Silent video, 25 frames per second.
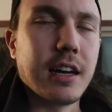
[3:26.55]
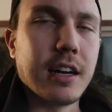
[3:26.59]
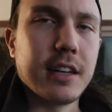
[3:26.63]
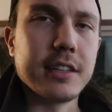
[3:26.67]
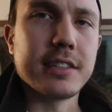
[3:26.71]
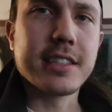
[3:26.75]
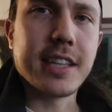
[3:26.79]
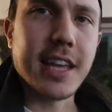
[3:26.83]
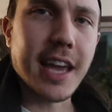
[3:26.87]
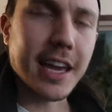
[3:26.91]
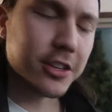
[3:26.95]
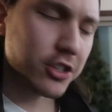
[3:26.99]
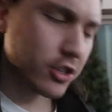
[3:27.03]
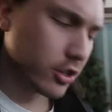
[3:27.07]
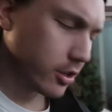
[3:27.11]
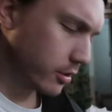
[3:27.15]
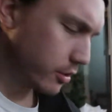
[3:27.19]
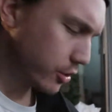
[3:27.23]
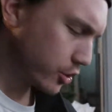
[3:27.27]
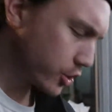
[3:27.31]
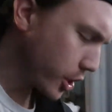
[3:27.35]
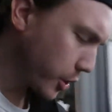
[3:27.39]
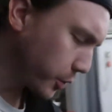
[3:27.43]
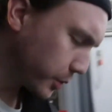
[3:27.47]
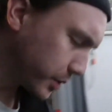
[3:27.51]
a sketch
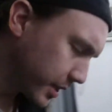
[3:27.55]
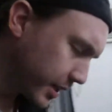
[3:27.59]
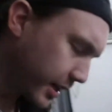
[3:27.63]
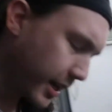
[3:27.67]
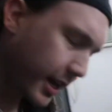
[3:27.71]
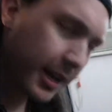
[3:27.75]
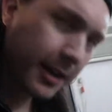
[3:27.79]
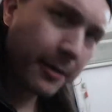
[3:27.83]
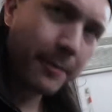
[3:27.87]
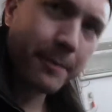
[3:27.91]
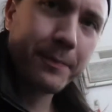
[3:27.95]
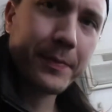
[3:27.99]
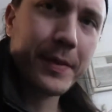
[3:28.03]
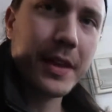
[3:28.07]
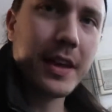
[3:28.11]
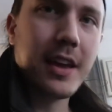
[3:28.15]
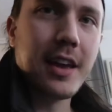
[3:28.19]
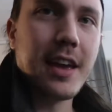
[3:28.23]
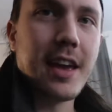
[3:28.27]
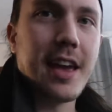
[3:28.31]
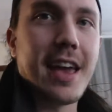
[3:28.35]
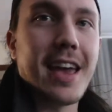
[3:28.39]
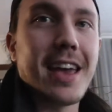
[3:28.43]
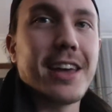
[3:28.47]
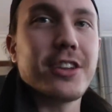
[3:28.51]
show tonight,
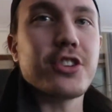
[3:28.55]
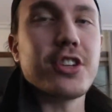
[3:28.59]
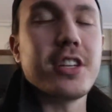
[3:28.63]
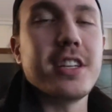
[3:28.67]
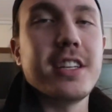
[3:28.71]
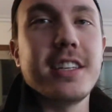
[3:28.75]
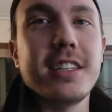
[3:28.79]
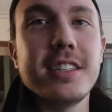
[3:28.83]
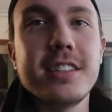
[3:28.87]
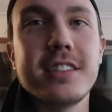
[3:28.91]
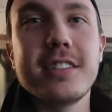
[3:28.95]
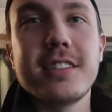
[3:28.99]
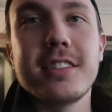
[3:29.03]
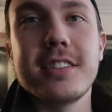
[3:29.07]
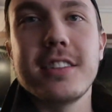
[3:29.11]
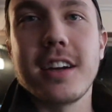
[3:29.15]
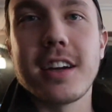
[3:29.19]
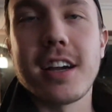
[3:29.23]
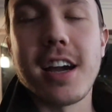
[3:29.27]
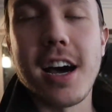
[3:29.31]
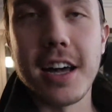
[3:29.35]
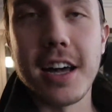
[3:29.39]
and she needs a